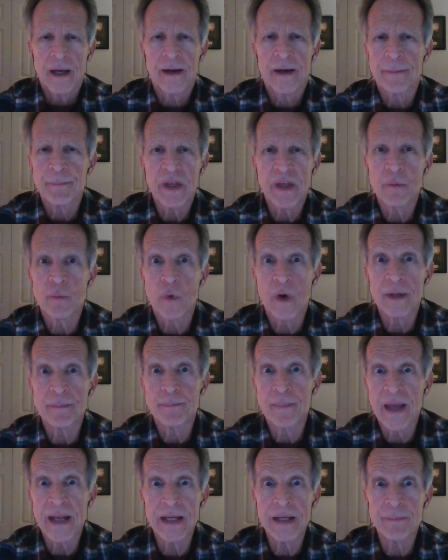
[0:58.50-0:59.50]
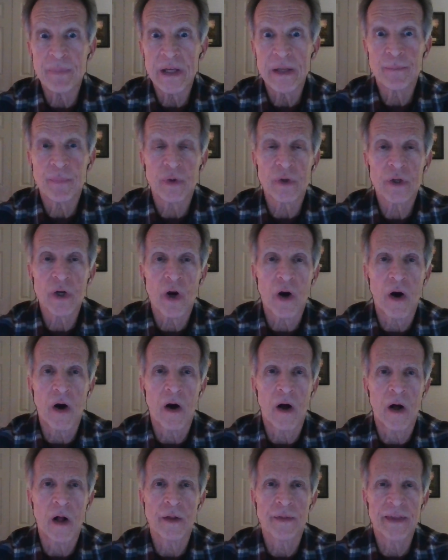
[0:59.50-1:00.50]
um, in what many people
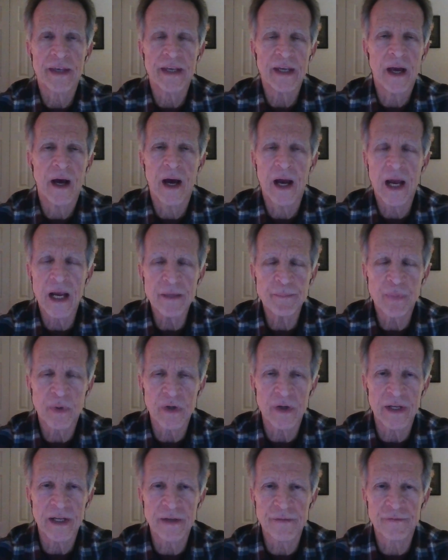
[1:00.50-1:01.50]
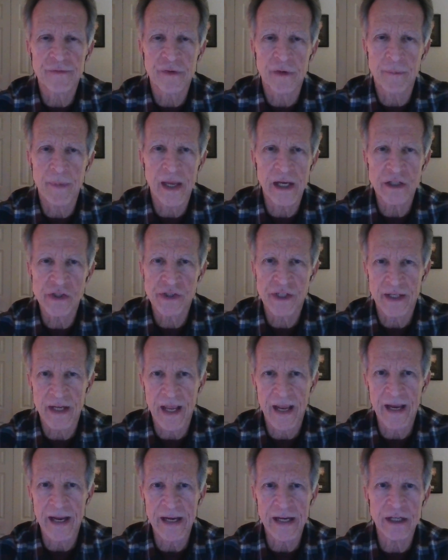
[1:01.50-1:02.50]
call the hyperinformation
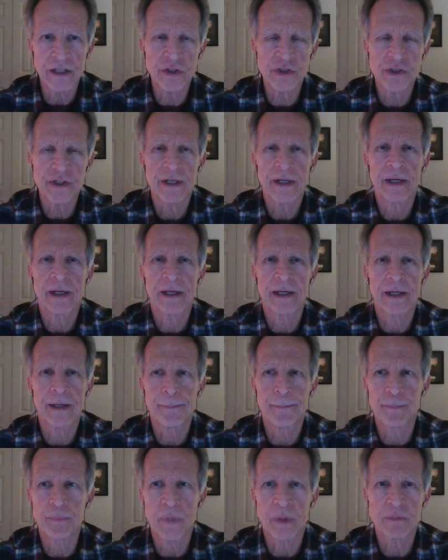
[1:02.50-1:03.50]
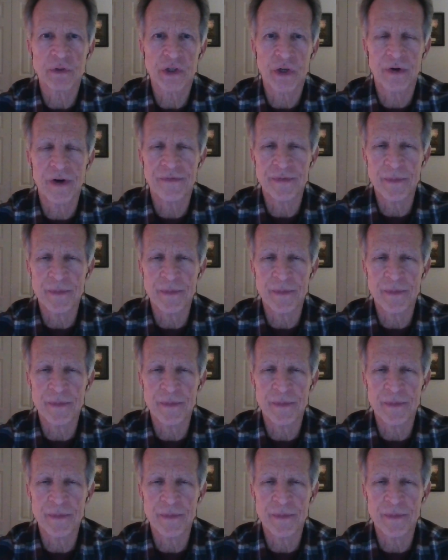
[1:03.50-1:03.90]
age. Um, I'm sure